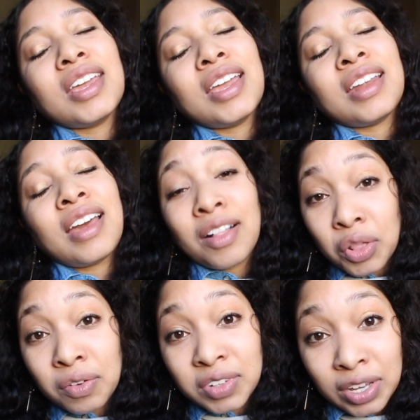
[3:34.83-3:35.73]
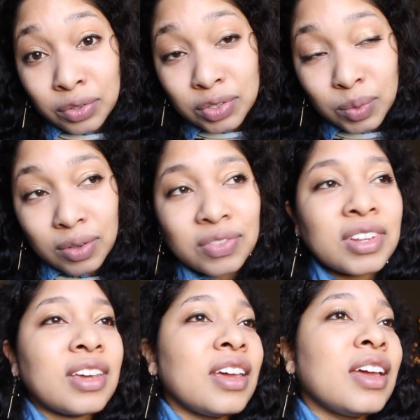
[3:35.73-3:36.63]
and I love Taylor Swift.
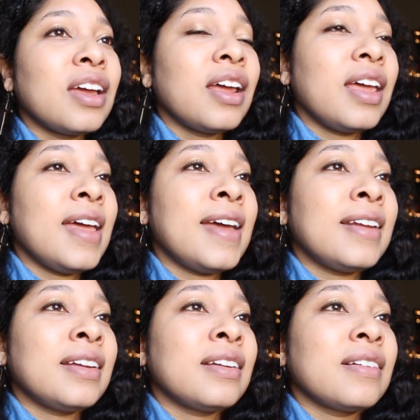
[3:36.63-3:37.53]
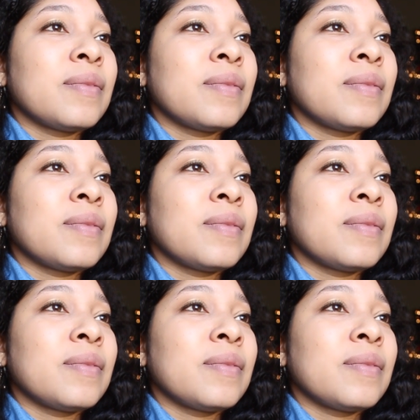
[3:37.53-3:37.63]
And